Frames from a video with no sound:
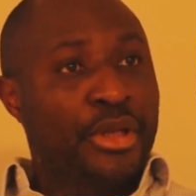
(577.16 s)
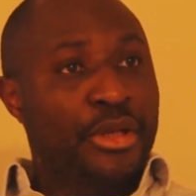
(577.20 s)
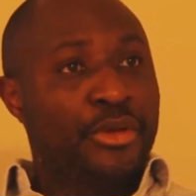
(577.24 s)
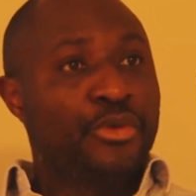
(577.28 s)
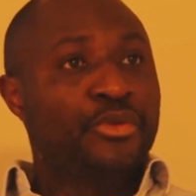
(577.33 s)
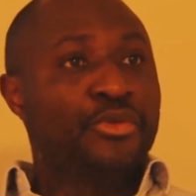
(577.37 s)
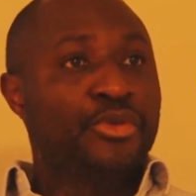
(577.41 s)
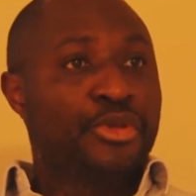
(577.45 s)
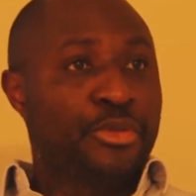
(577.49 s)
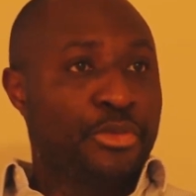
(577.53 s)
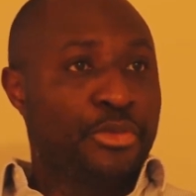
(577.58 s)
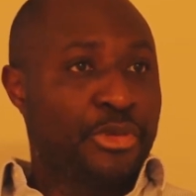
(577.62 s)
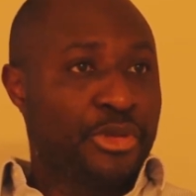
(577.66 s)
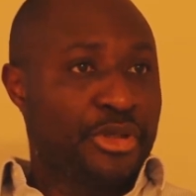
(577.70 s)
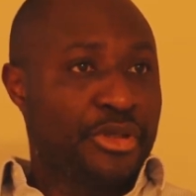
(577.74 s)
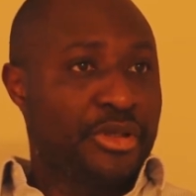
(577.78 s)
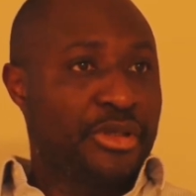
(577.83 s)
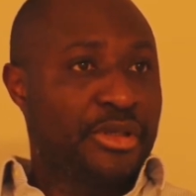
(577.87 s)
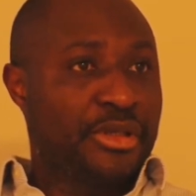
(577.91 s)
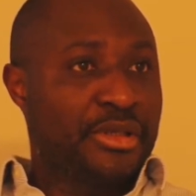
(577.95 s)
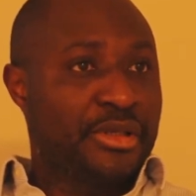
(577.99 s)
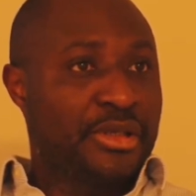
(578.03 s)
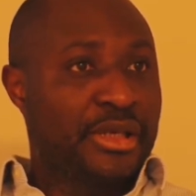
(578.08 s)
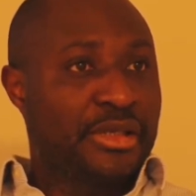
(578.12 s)
And when you go there,
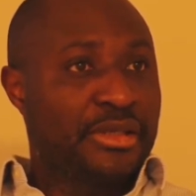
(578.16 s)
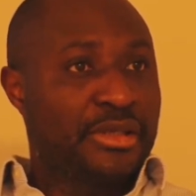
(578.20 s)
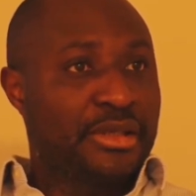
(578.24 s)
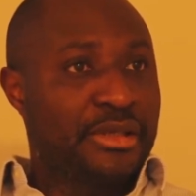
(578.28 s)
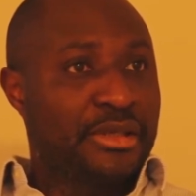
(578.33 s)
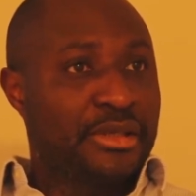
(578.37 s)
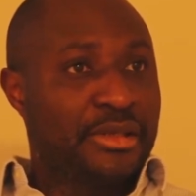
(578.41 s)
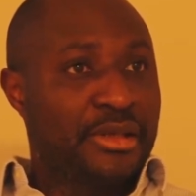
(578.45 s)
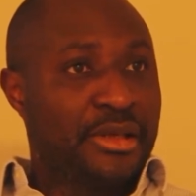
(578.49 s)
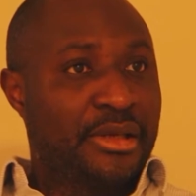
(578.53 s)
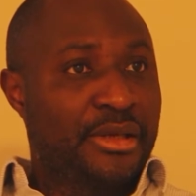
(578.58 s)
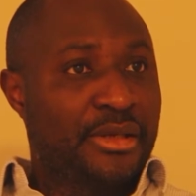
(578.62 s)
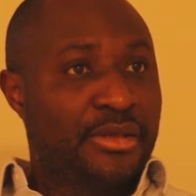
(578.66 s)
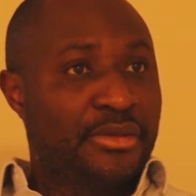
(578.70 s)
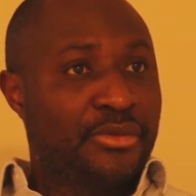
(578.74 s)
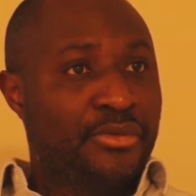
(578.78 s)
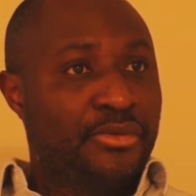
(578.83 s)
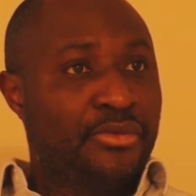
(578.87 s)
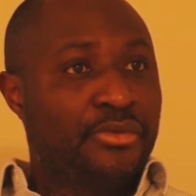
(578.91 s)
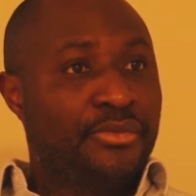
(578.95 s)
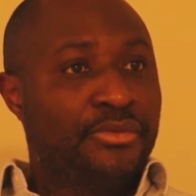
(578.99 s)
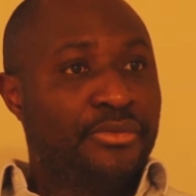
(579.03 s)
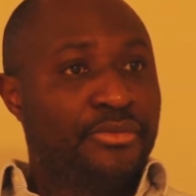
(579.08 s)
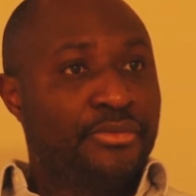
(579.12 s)
huge opportunities
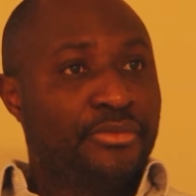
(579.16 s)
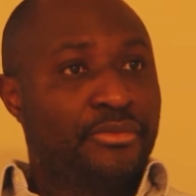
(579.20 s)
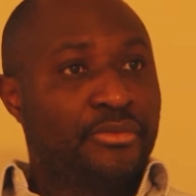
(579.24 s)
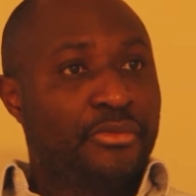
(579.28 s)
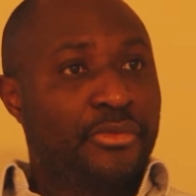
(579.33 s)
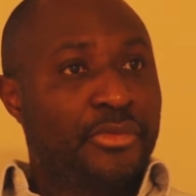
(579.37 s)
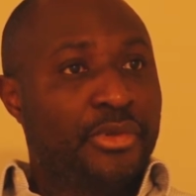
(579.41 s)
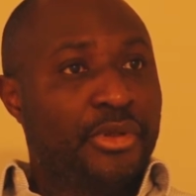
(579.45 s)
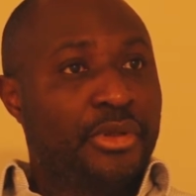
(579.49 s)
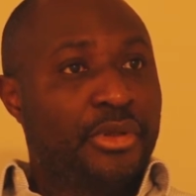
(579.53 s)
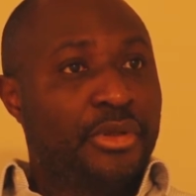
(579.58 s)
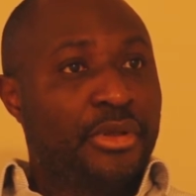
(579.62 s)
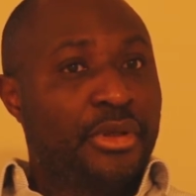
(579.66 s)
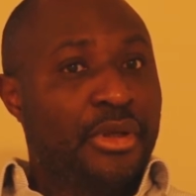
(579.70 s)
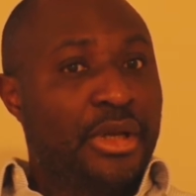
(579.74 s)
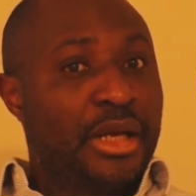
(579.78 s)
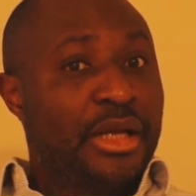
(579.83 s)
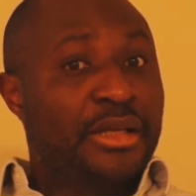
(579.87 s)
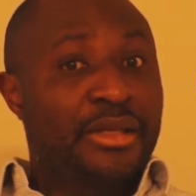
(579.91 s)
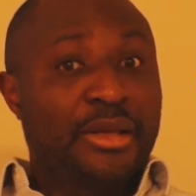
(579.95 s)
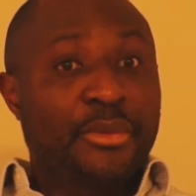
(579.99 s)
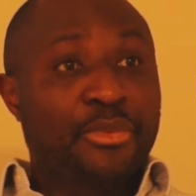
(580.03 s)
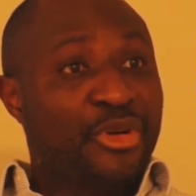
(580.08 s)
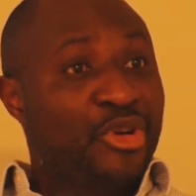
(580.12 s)
exist there too.
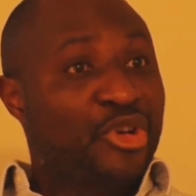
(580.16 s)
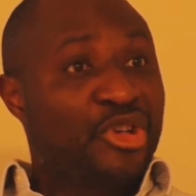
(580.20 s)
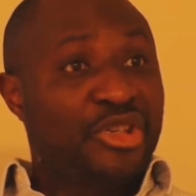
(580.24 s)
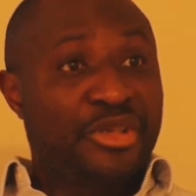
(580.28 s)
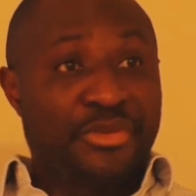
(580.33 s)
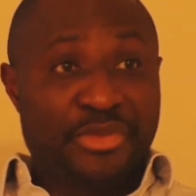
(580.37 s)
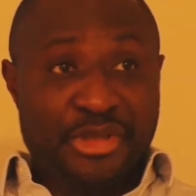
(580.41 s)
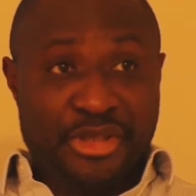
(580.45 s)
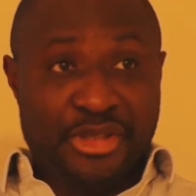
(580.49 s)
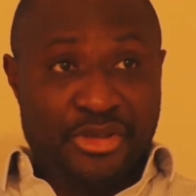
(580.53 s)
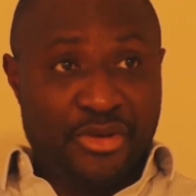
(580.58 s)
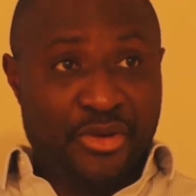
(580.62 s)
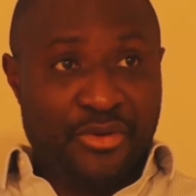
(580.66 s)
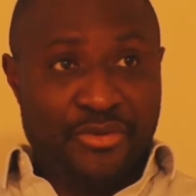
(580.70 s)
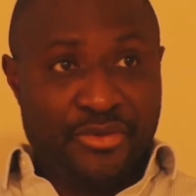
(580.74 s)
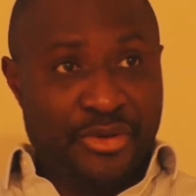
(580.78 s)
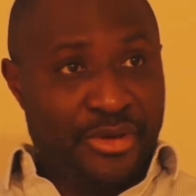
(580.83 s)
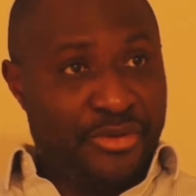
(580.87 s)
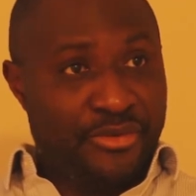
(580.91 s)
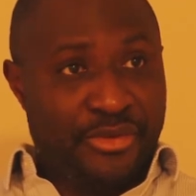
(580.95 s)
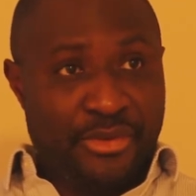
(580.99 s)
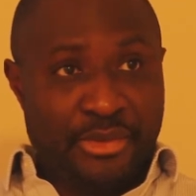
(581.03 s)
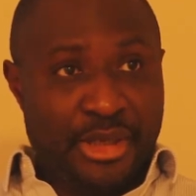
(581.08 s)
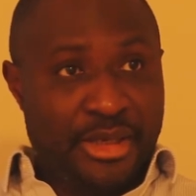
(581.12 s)

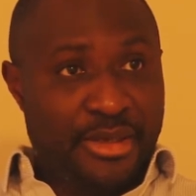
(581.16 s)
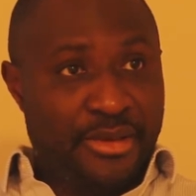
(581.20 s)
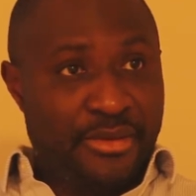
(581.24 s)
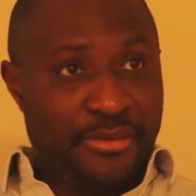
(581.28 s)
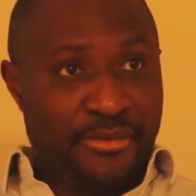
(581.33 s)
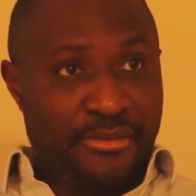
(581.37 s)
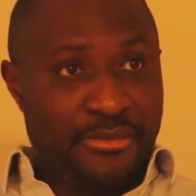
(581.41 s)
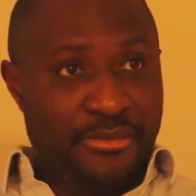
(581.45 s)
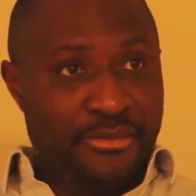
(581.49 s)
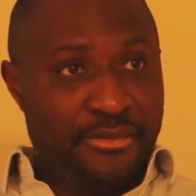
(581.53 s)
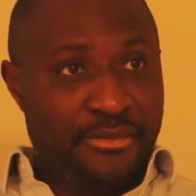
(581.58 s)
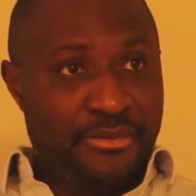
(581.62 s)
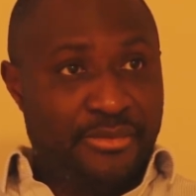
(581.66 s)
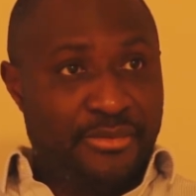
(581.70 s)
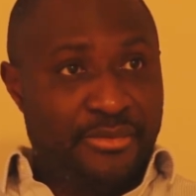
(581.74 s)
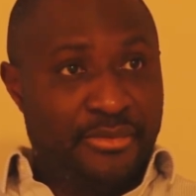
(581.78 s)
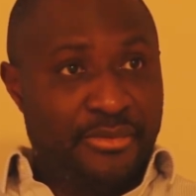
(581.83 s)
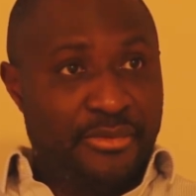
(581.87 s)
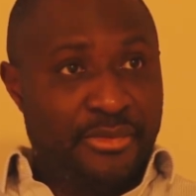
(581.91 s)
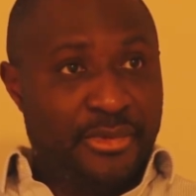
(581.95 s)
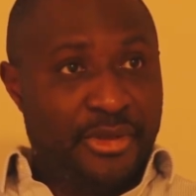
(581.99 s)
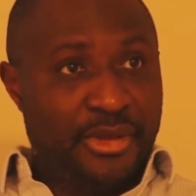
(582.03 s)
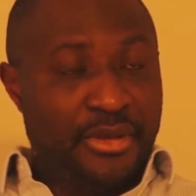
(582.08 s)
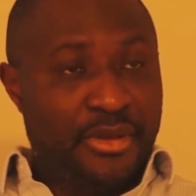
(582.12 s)
Entrepreneurship is not for
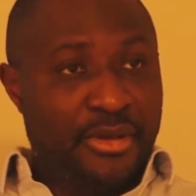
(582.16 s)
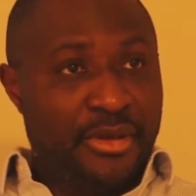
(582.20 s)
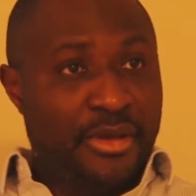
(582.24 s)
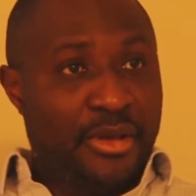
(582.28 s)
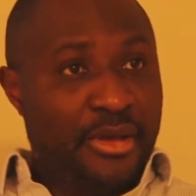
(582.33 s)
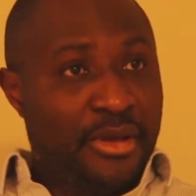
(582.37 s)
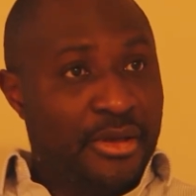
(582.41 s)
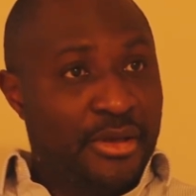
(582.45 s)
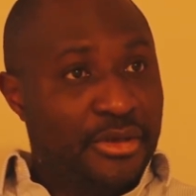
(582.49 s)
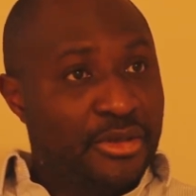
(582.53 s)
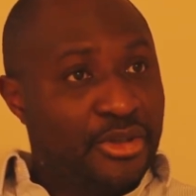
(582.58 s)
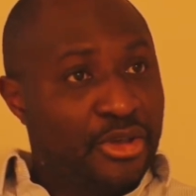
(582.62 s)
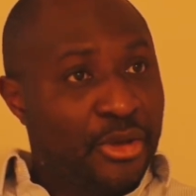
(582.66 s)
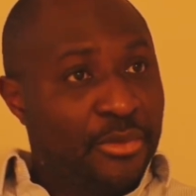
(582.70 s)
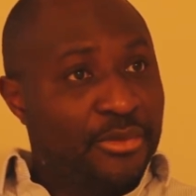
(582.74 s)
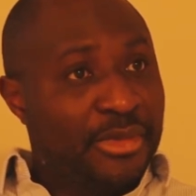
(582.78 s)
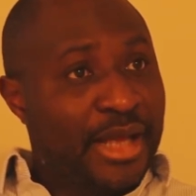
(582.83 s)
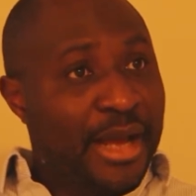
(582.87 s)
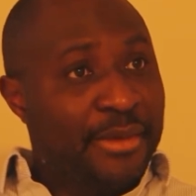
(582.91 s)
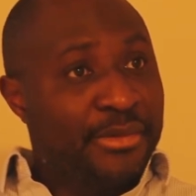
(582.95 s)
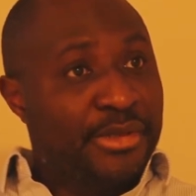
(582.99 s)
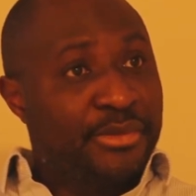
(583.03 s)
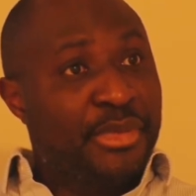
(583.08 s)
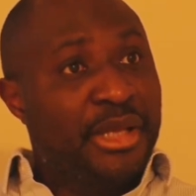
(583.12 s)
everybody.
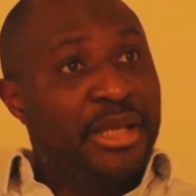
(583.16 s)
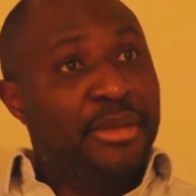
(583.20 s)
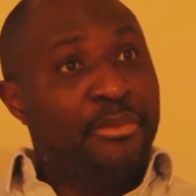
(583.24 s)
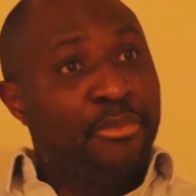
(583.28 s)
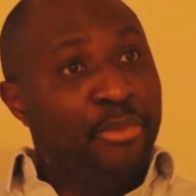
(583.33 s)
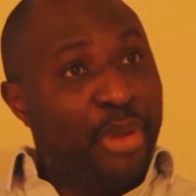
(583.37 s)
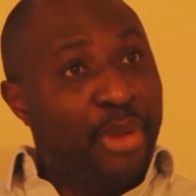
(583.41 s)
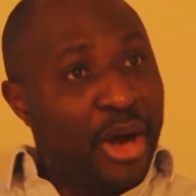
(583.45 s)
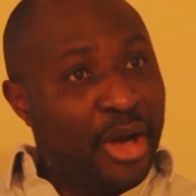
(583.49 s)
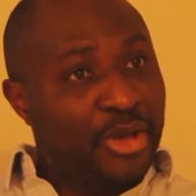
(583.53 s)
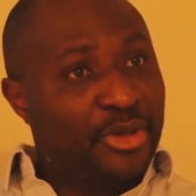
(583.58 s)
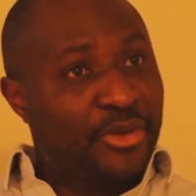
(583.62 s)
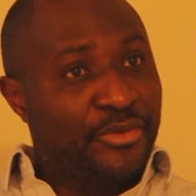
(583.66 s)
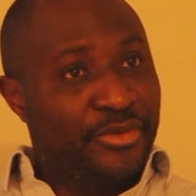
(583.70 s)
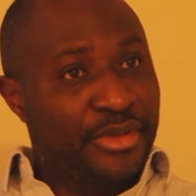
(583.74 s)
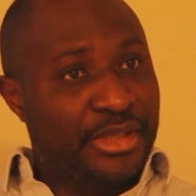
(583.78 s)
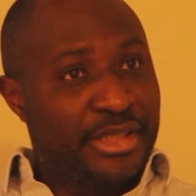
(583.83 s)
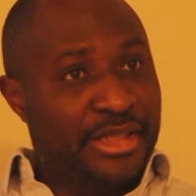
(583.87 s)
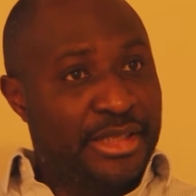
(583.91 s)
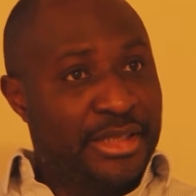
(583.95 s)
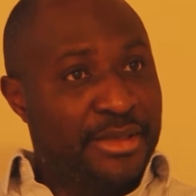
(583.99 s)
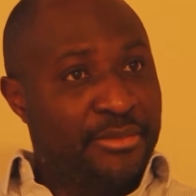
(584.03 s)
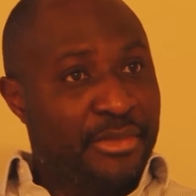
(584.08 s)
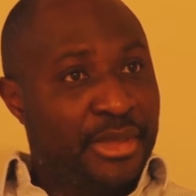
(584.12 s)
Sometimes
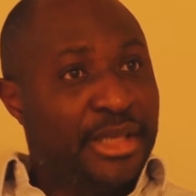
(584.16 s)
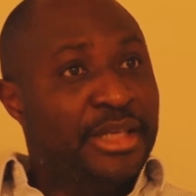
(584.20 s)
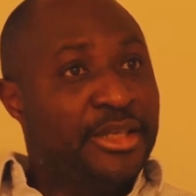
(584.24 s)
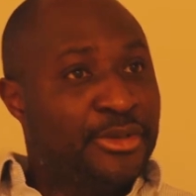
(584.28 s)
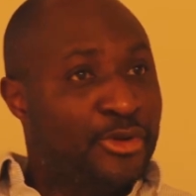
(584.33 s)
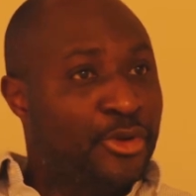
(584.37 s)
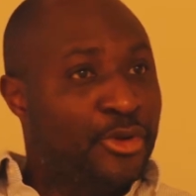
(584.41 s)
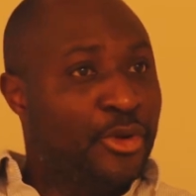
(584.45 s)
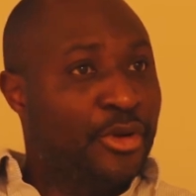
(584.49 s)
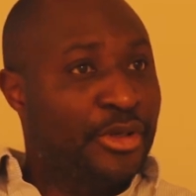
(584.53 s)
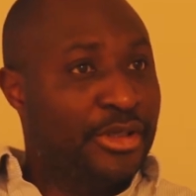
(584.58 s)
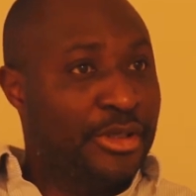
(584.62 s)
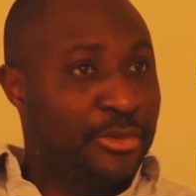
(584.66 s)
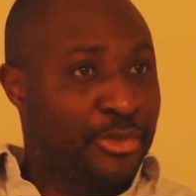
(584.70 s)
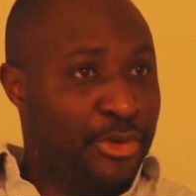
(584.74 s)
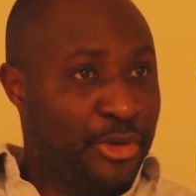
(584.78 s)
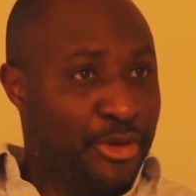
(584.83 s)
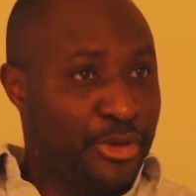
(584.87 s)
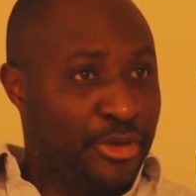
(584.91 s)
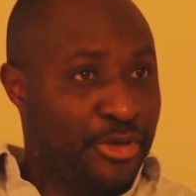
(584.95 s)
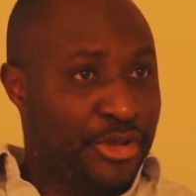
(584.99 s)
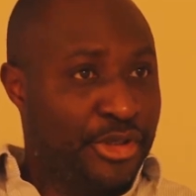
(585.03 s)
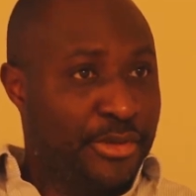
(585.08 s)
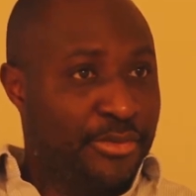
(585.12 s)
being part of a team
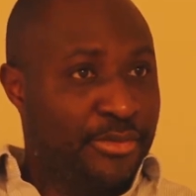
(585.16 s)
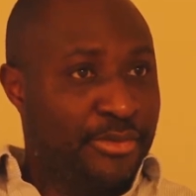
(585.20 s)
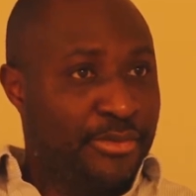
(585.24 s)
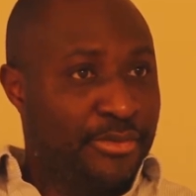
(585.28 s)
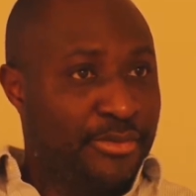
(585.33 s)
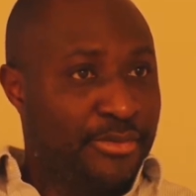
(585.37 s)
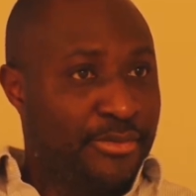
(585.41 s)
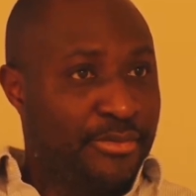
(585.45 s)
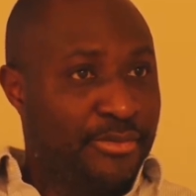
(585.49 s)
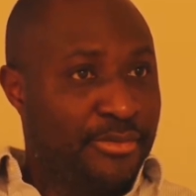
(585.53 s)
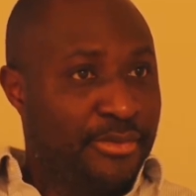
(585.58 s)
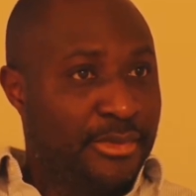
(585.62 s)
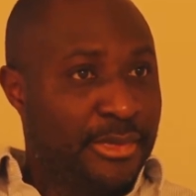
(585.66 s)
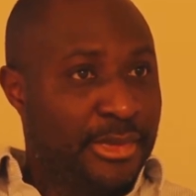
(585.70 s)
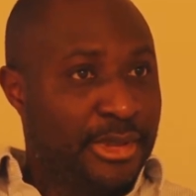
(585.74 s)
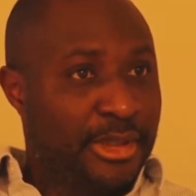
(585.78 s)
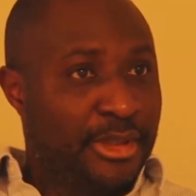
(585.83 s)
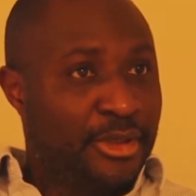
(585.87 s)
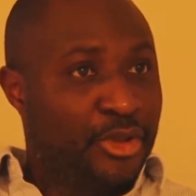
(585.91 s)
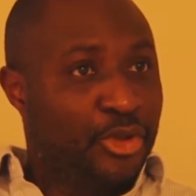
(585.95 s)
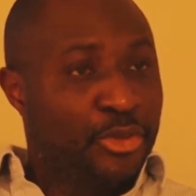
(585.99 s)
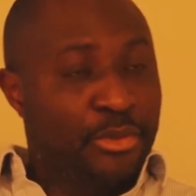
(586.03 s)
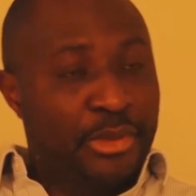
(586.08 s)
is your entrepreneurship.